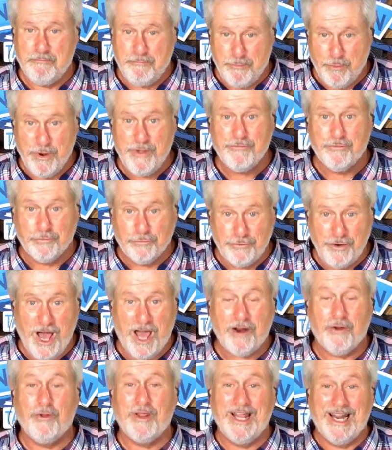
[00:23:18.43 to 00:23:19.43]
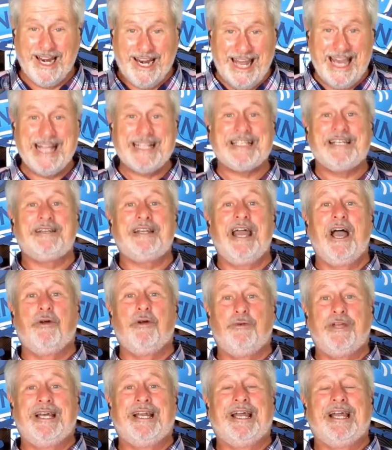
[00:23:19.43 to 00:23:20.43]
We've not only elected, now
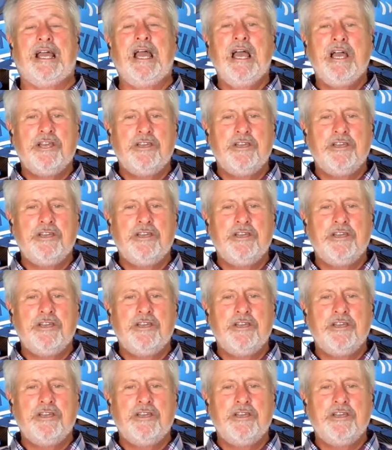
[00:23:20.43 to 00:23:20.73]
reelected.